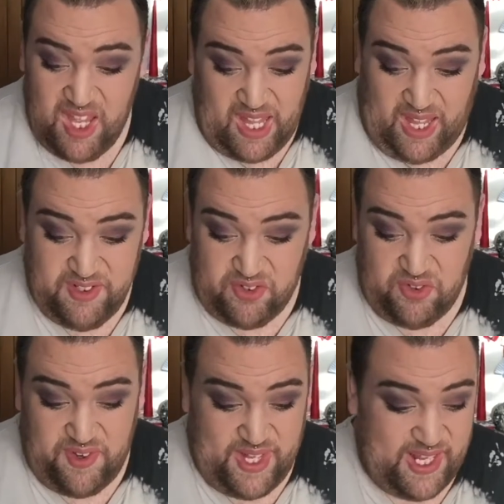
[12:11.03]
And
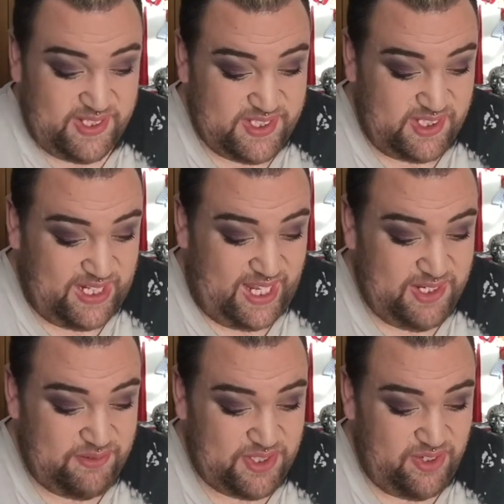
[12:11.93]
all of that
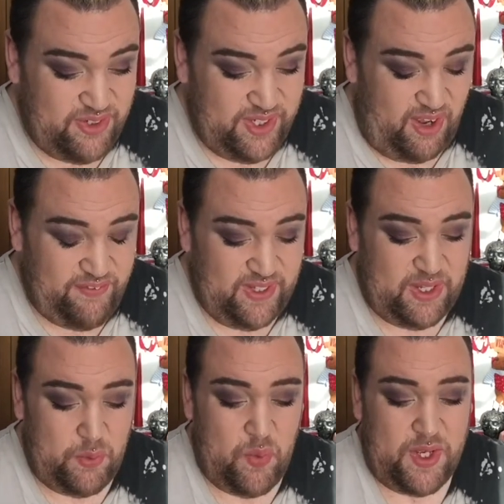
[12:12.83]
came to, like, I
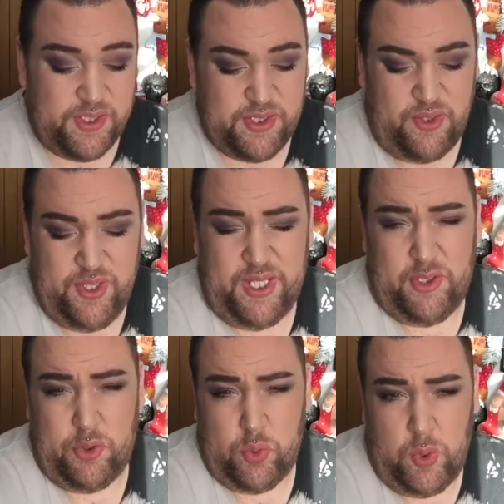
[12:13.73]
think it was
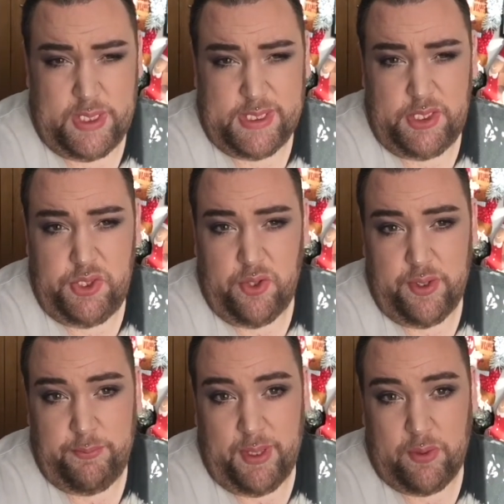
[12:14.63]
like
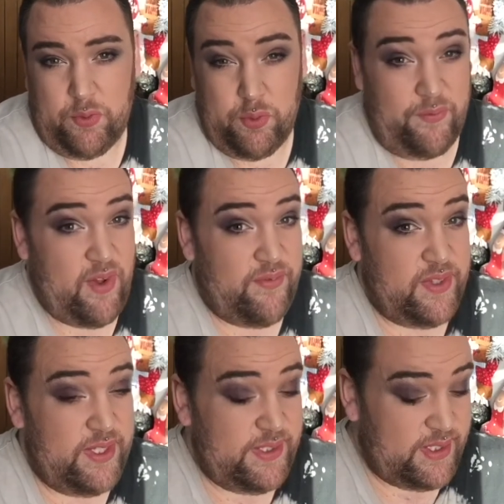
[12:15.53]
twenty-nine pounds with
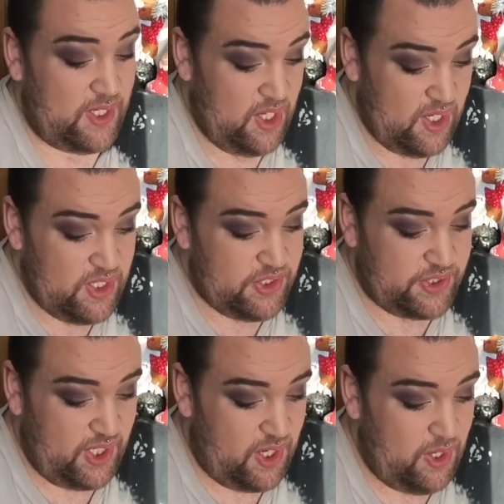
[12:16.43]
offers.
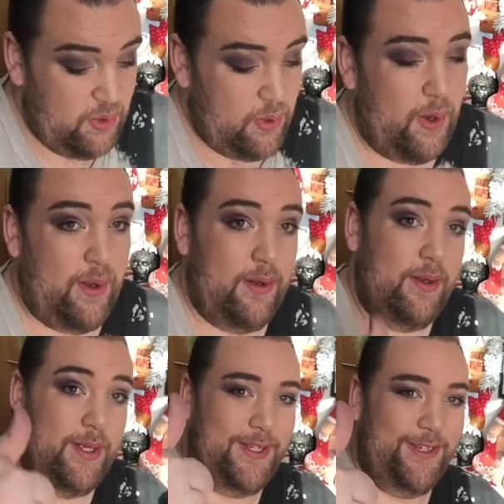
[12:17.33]
So,
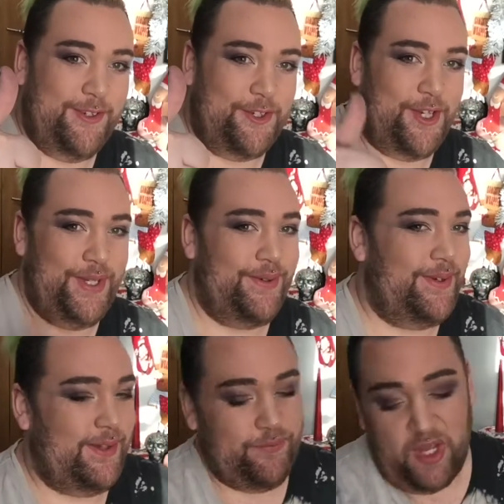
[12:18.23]
good
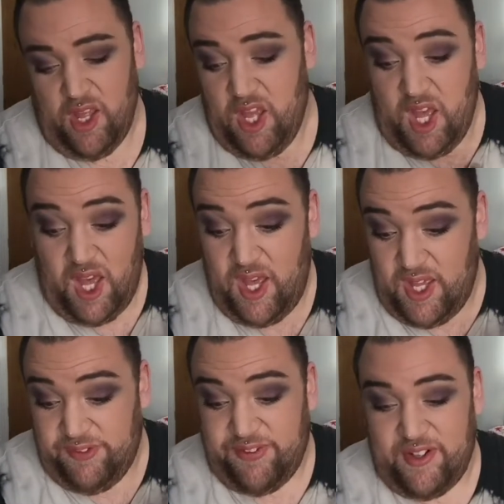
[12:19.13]
haul.
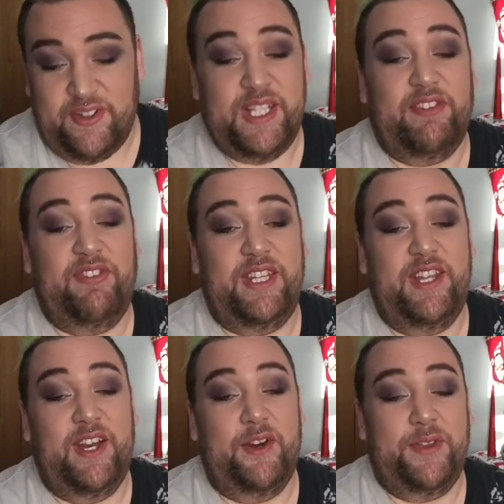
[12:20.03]
Uh, if you like this
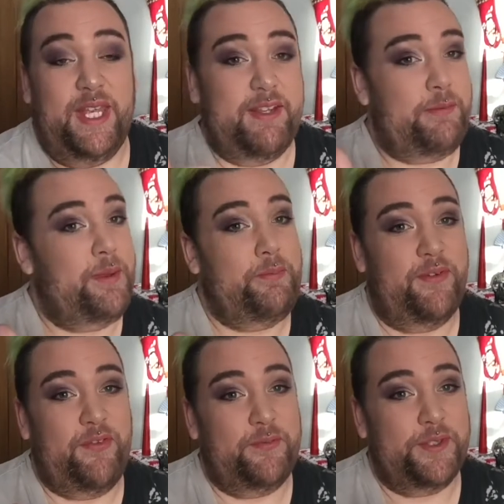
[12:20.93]
video, then give me a
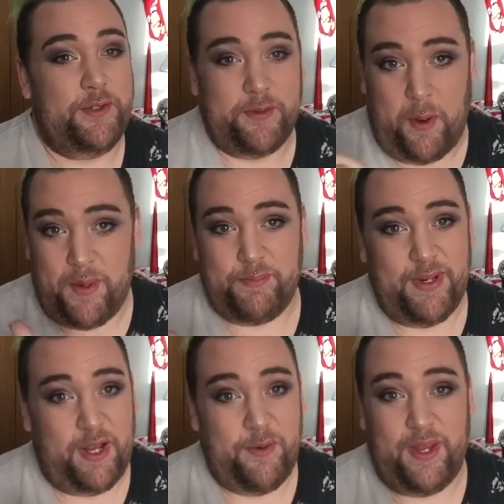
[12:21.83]
big thumbs up. Comment
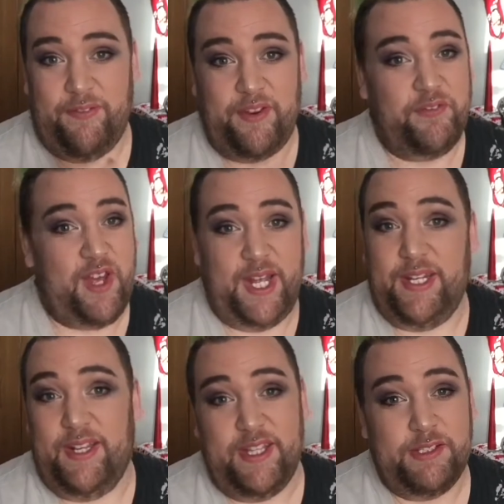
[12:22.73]
below if you've got
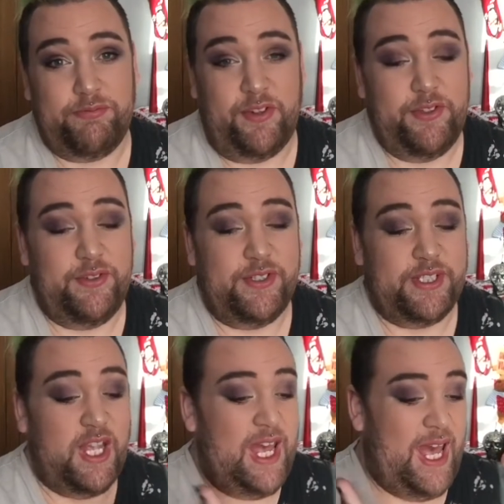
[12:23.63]
any of these
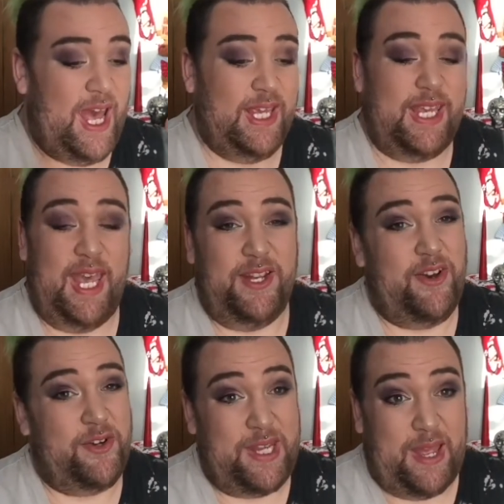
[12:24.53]
products. Again,
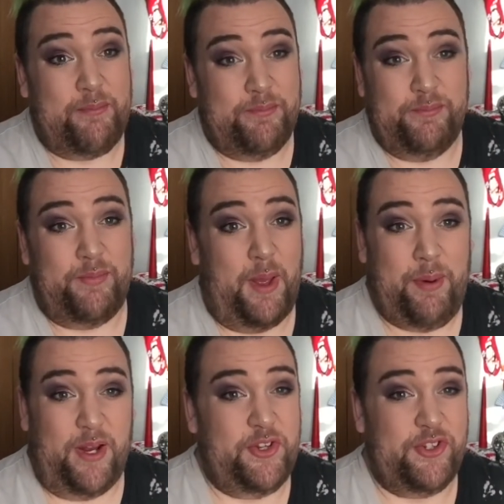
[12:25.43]
I am
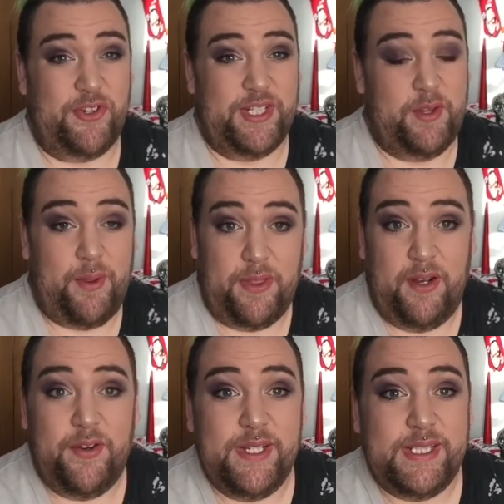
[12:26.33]
apologising about the
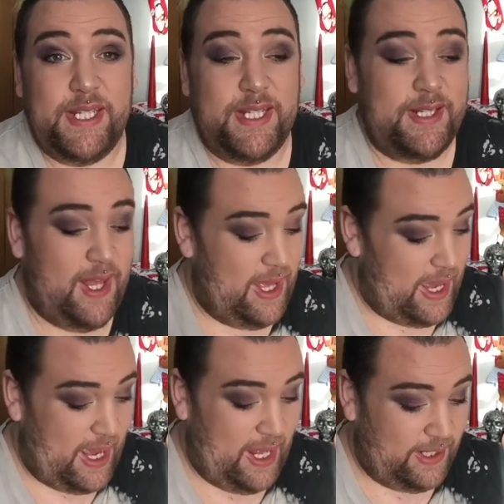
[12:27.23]
lighting.
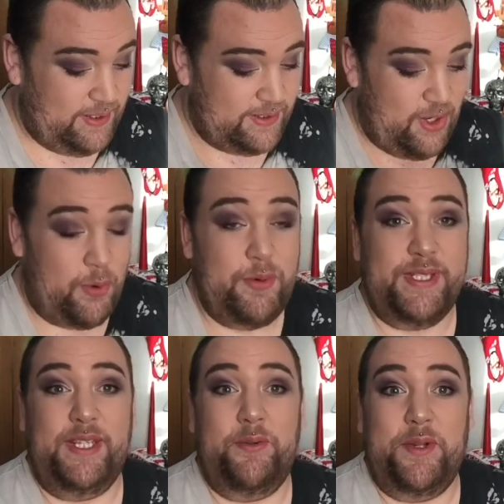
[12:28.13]
And I will
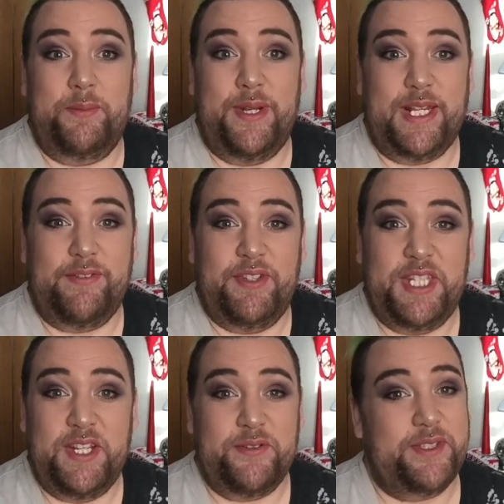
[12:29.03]
see you all in my next
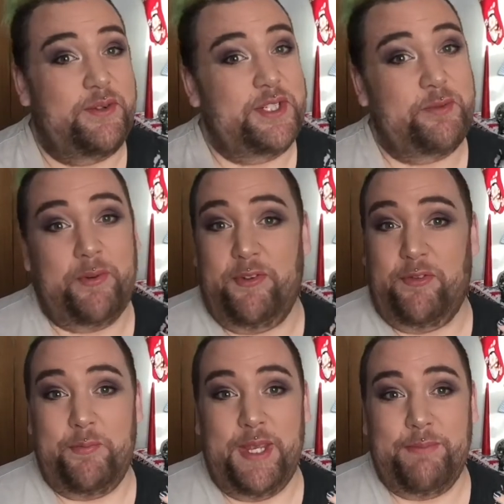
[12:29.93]
video. So it's a goodbye
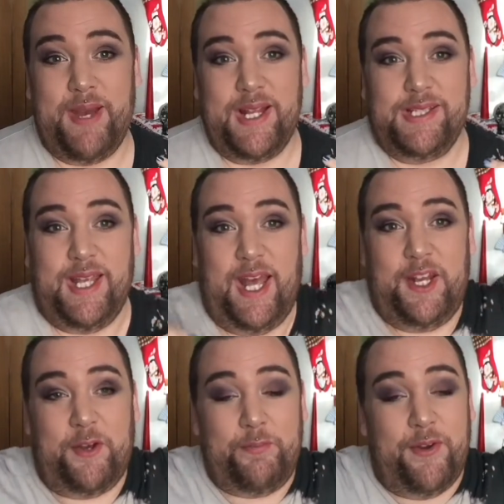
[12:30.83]
from me, Matt. And
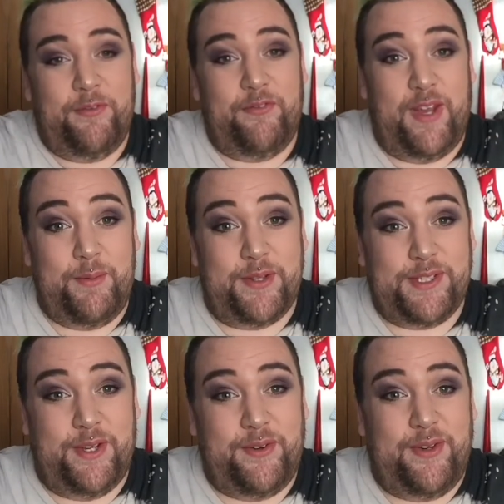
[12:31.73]
a goodbye from Rainbow
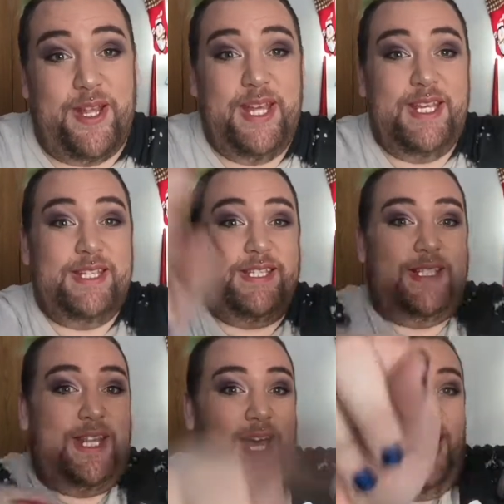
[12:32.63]
Soul.
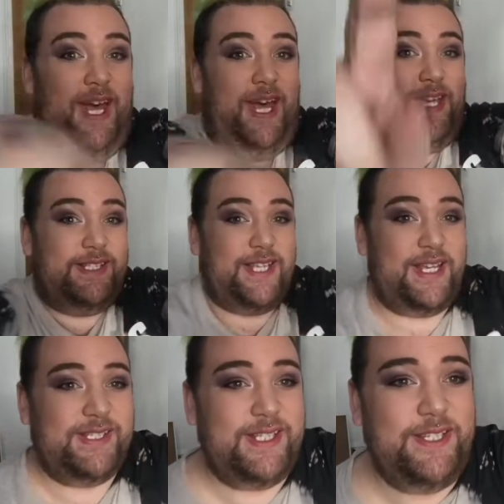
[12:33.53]
Stay
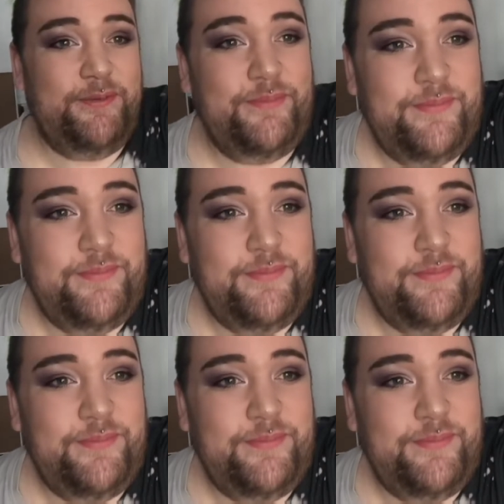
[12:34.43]
sassy.